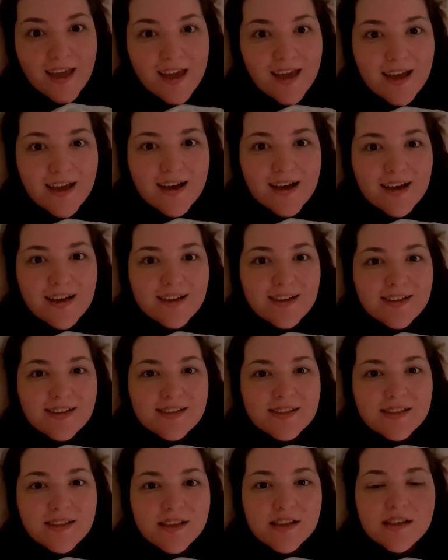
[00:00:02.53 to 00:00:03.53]
Hey
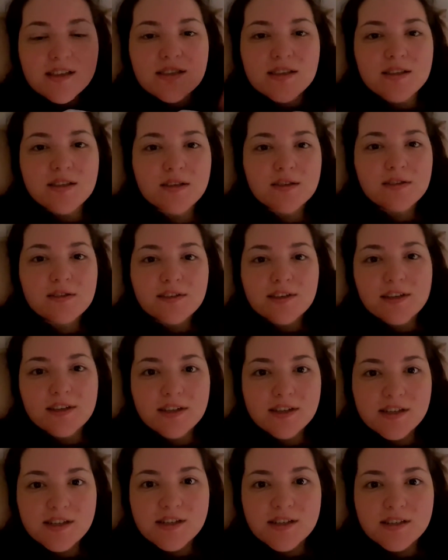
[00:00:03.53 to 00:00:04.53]
guys, so it
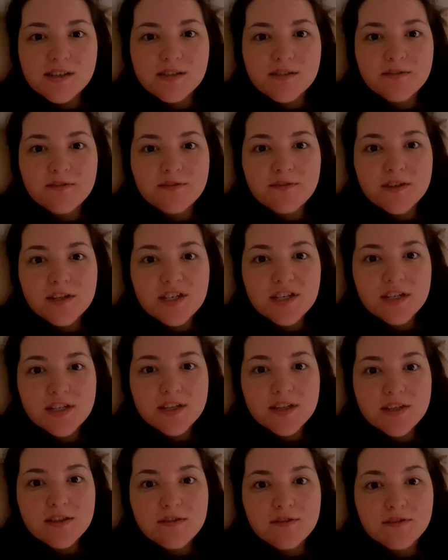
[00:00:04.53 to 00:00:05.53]
is
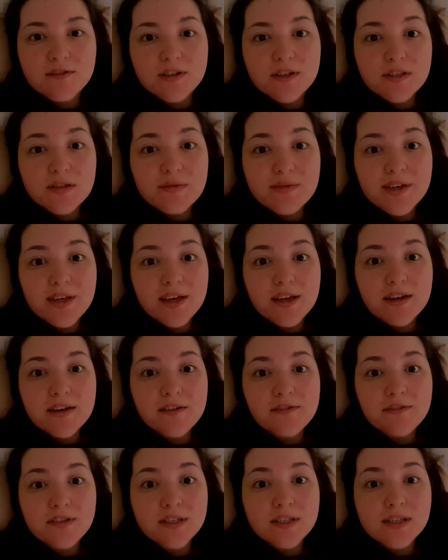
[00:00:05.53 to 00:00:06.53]
officially the first weekend
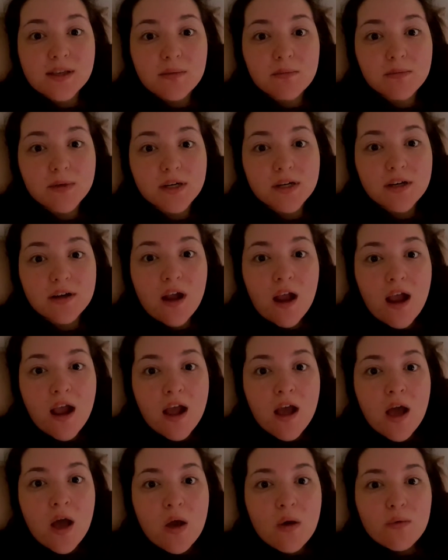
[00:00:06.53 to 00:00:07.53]
of December,
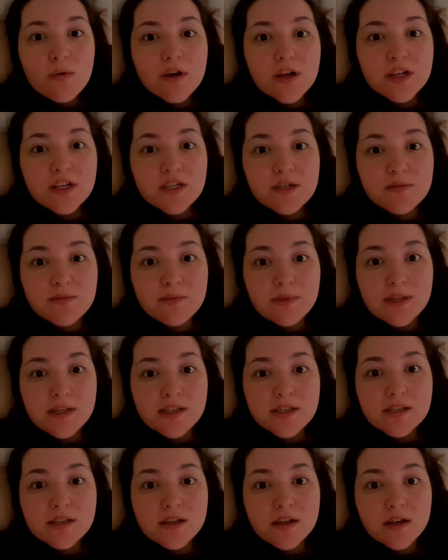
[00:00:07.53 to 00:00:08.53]
which
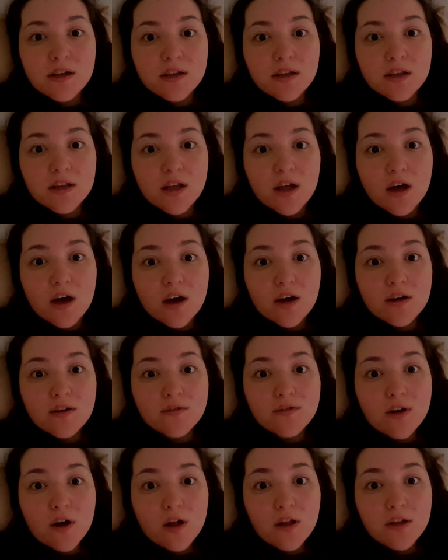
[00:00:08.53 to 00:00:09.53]
means a lot
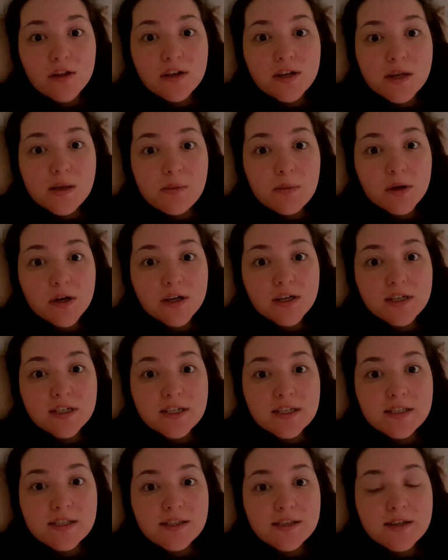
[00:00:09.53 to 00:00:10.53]
of holiday
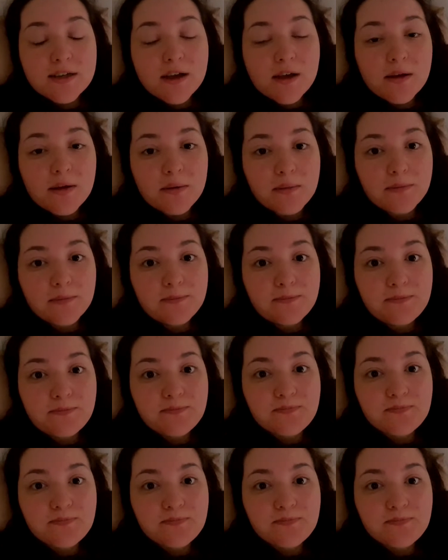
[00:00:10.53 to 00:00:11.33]
parties to come.